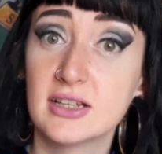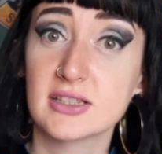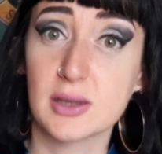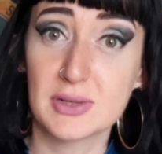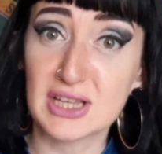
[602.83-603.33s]

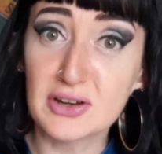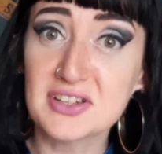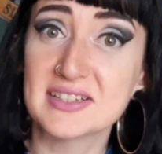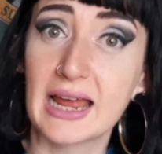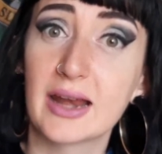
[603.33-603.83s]
so it's
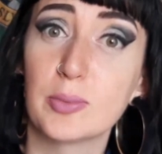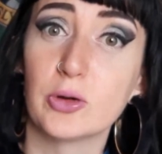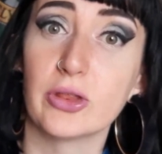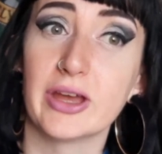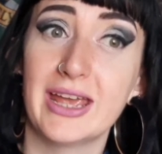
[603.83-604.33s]

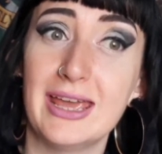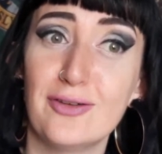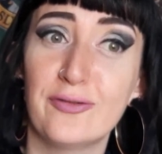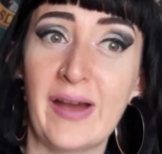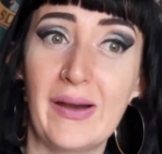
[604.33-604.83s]
understandable that he
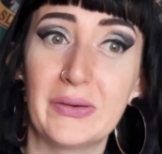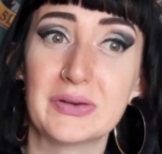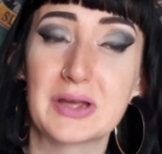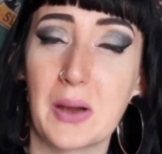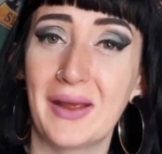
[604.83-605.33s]

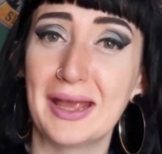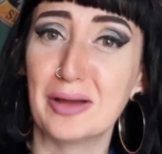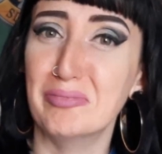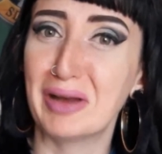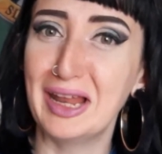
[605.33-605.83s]
found going
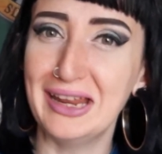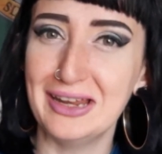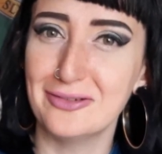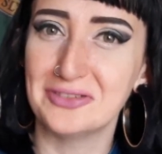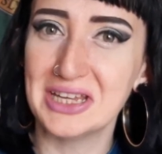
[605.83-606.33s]

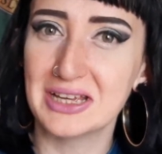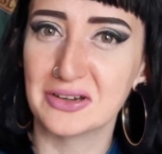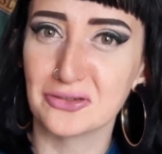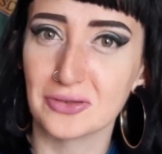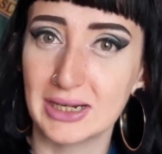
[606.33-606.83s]
completely
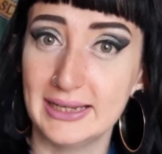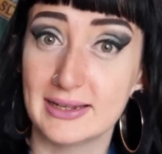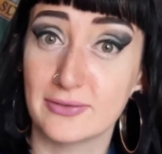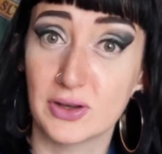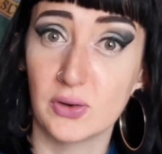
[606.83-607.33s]
vegan really
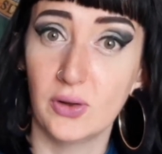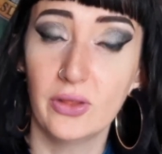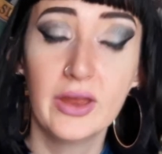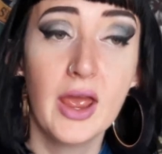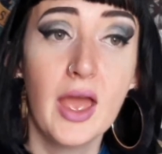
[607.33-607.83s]

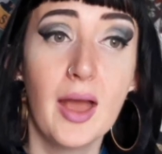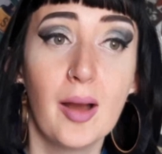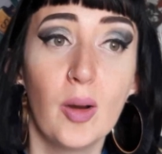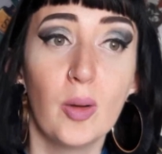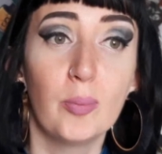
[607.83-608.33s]
difficult,
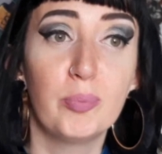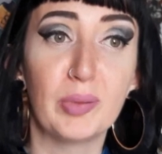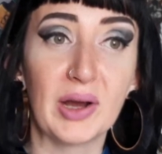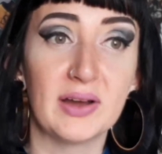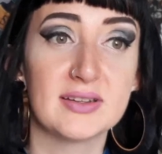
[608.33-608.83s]

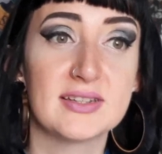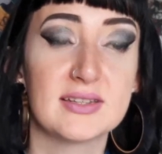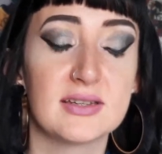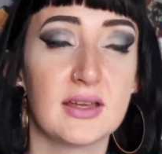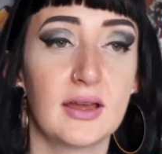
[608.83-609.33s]

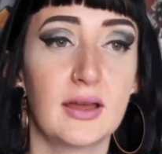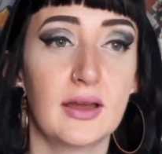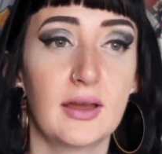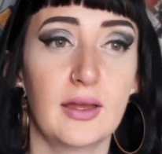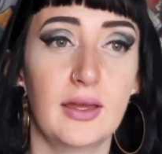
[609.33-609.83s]
but
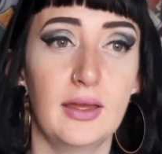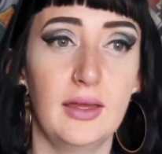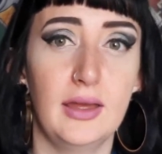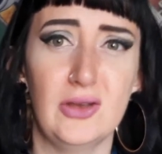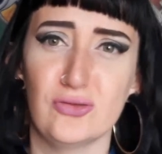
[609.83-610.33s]

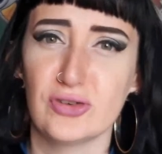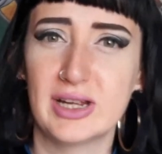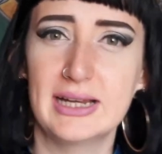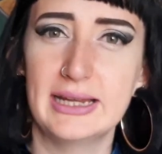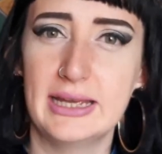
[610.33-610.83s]
it
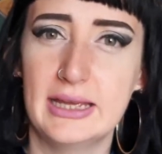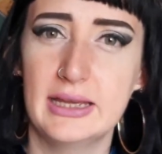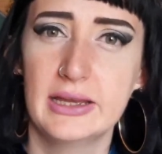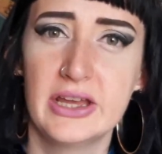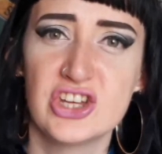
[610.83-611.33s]

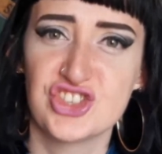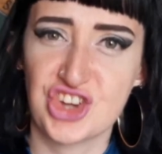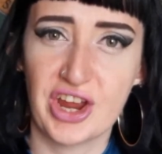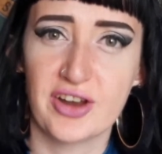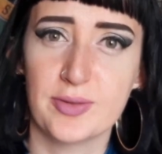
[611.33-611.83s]
really
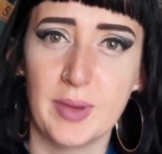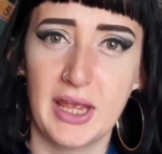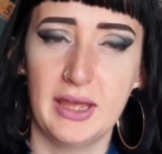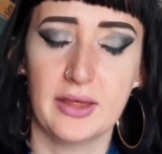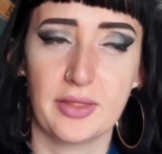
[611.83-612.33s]
cheered
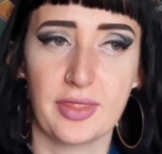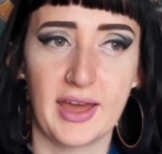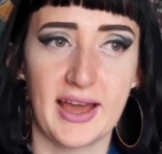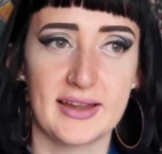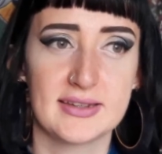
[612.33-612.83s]
me
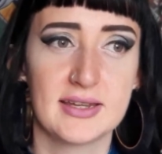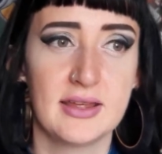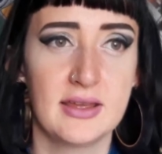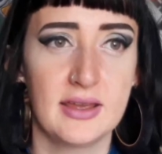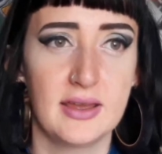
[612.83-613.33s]
that
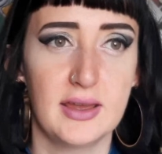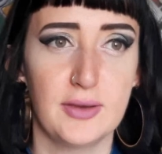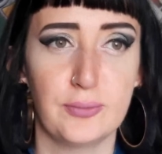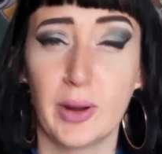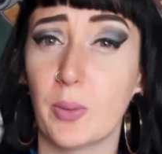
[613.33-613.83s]

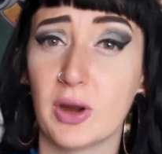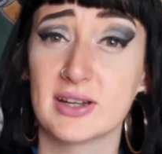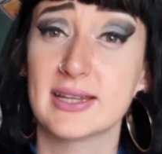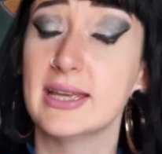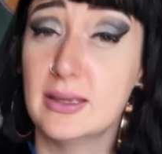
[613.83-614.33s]
if we were
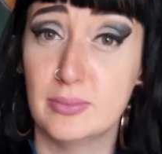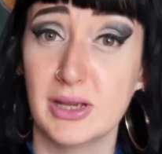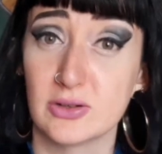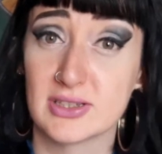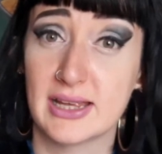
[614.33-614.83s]
to eat
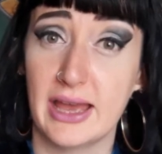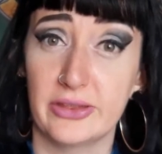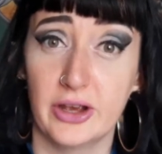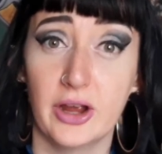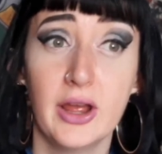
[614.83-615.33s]
meals
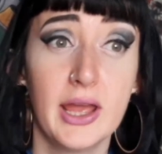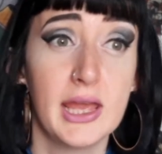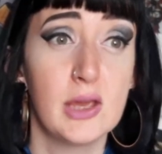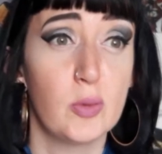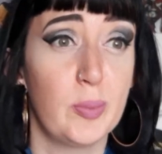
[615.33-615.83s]
together,
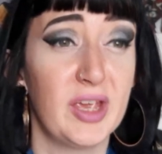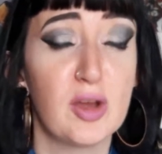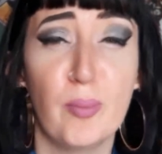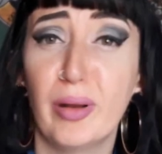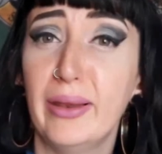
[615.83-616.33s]
he would be
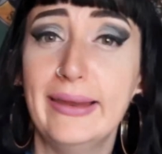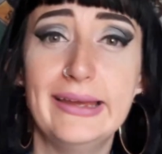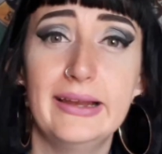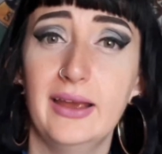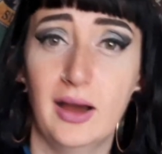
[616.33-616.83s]

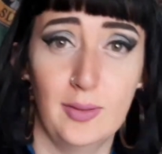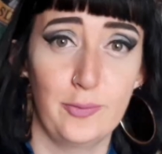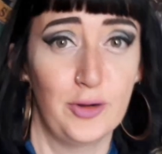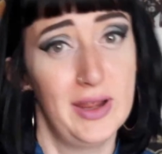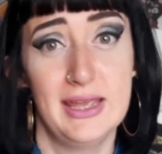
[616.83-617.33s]
completely up
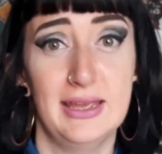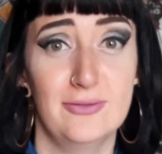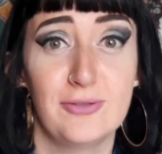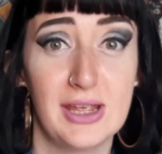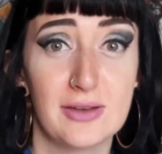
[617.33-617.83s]
for
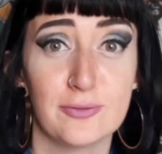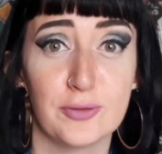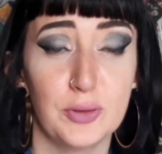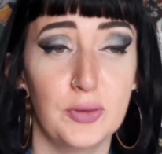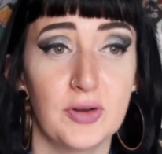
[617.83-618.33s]
eating vegan
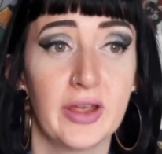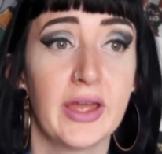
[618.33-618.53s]
food